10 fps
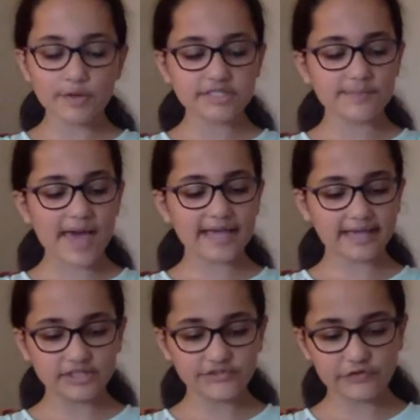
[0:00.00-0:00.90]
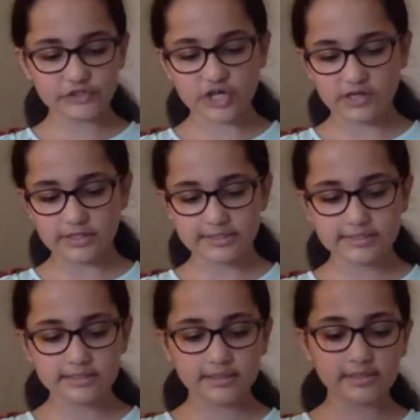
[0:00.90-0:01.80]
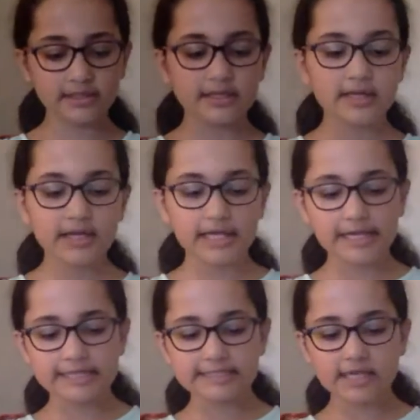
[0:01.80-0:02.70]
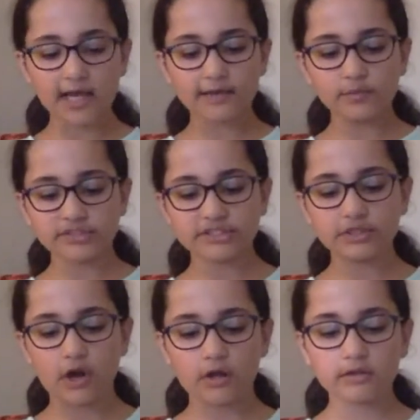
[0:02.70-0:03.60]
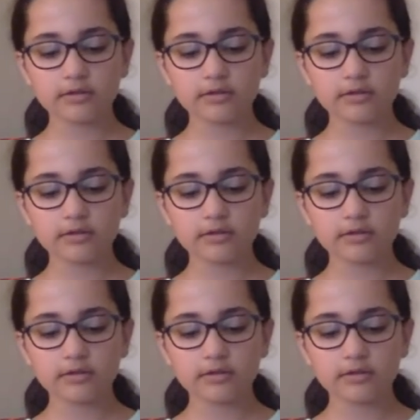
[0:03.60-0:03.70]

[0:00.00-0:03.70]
There was a package for Charlotte. She died with her dog.